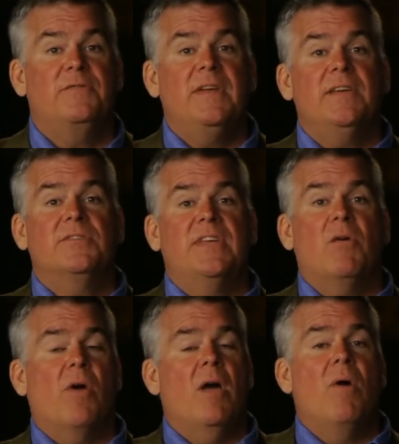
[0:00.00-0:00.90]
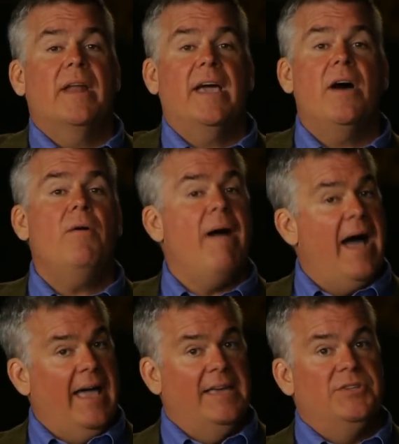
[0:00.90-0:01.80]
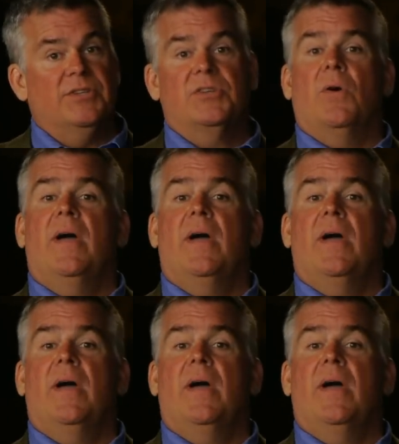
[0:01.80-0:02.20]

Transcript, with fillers: video set where I want to go, I can just go